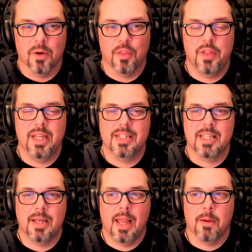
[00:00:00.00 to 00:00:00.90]
things
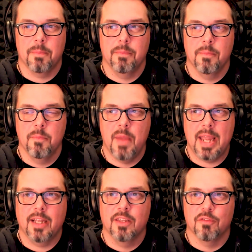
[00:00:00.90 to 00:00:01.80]
that help
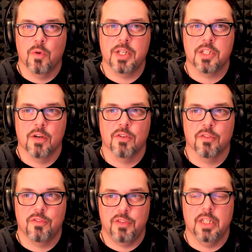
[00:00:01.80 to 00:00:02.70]
make the
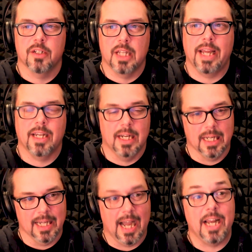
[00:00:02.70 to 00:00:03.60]
voiceover feel like a
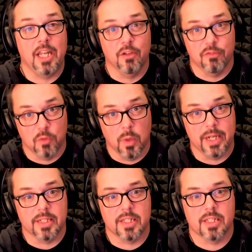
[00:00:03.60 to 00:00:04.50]
guiding
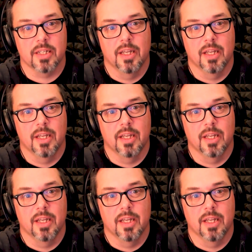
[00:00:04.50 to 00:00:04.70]
voice